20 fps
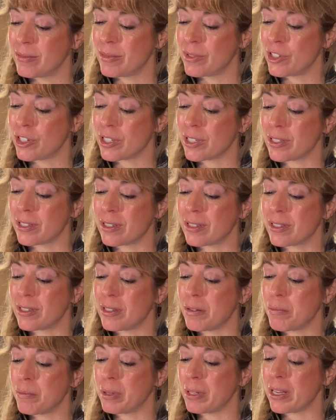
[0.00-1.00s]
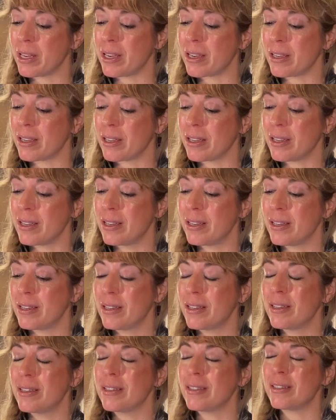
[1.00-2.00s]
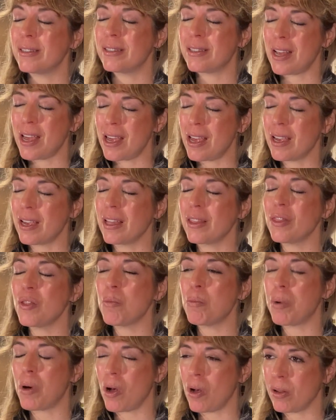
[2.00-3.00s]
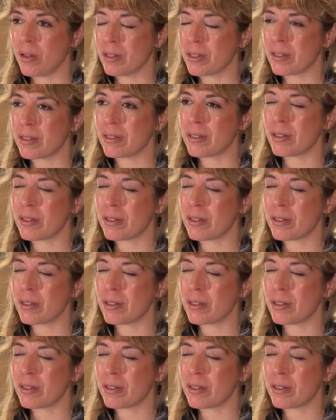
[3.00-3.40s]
Just simply staying in the pulse